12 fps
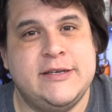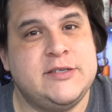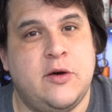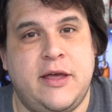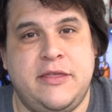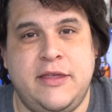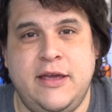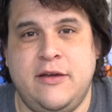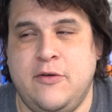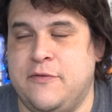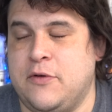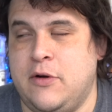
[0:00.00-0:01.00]
So I
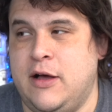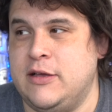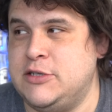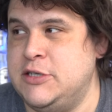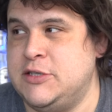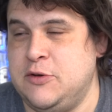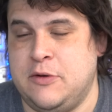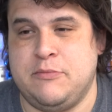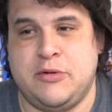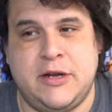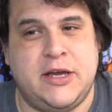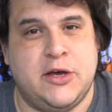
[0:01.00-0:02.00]
think overall she's doing
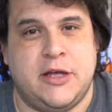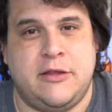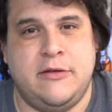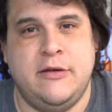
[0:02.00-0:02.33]
pretty good.